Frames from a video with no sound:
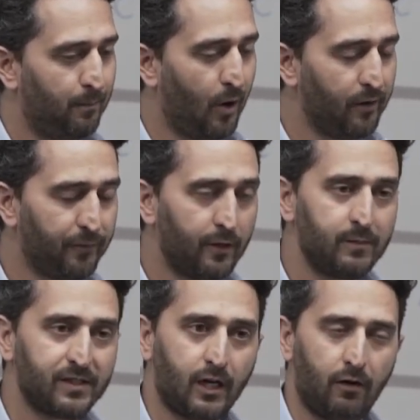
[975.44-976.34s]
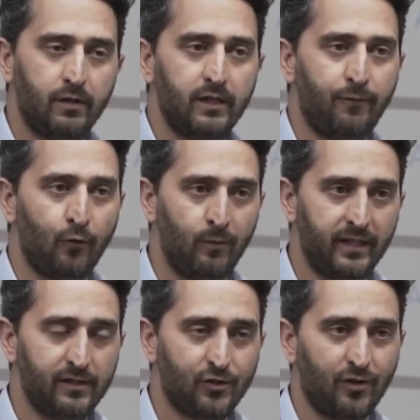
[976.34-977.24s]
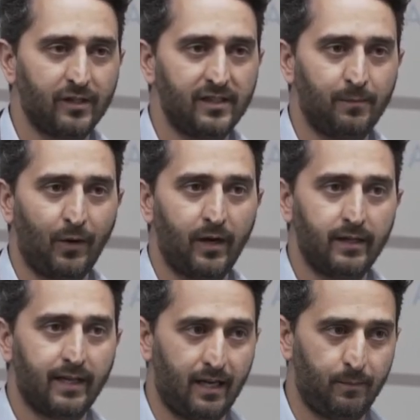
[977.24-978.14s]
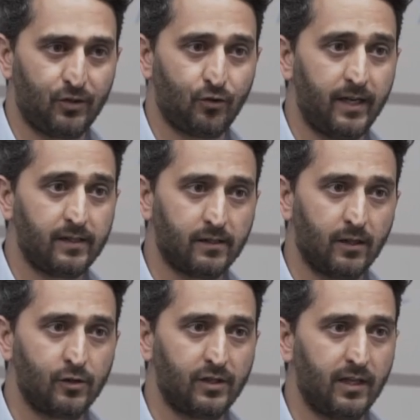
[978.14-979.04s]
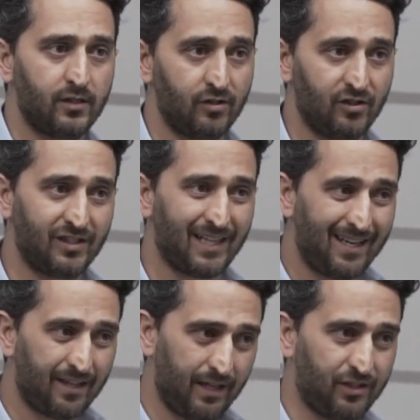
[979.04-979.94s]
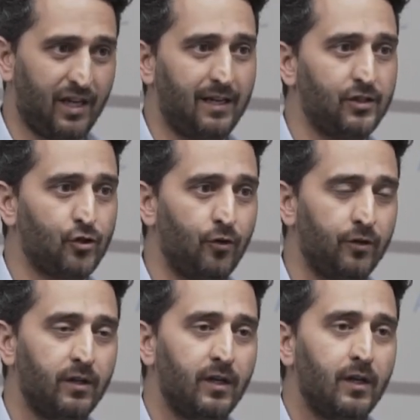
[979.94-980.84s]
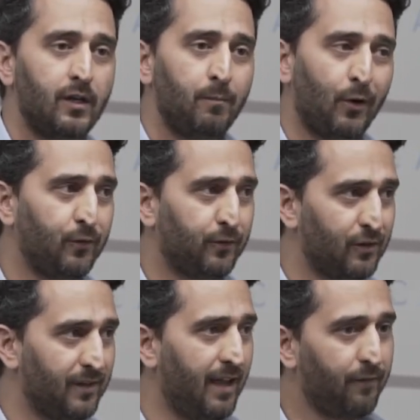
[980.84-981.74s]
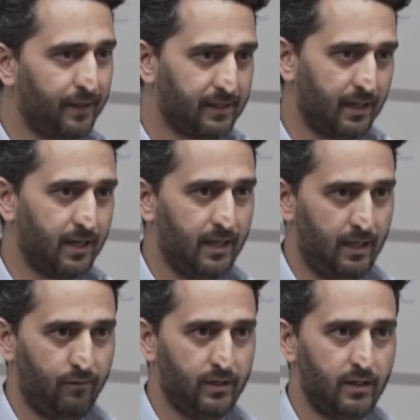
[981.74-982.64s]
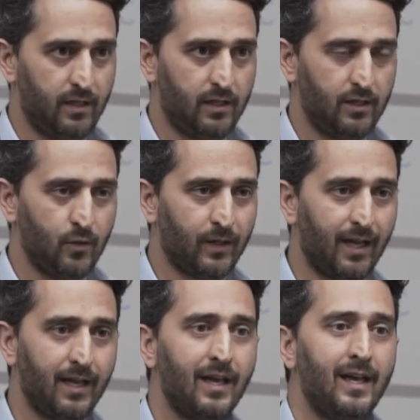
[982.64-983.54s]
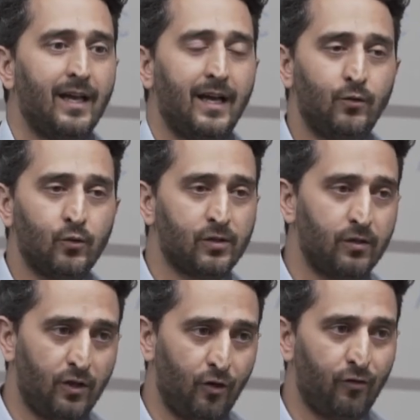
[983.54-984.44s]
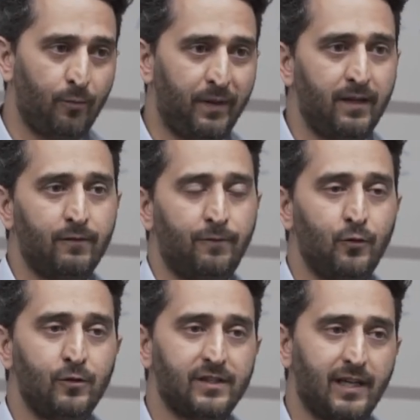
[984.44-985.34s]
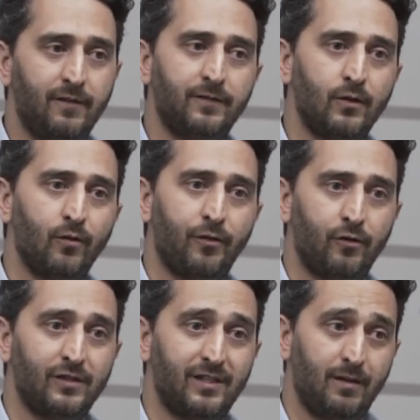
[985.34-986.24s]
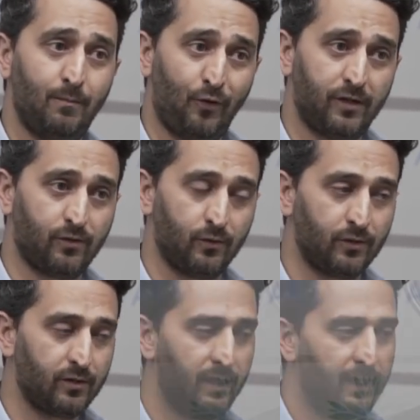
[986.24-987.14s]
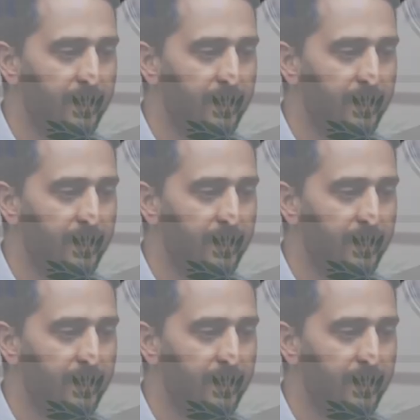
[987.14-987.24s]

my firm is currently formally instructed by the Cannabis Trades Association to take their challenge on, both to the FSA here in the UK and also the European Food Safety Authority in Brussels.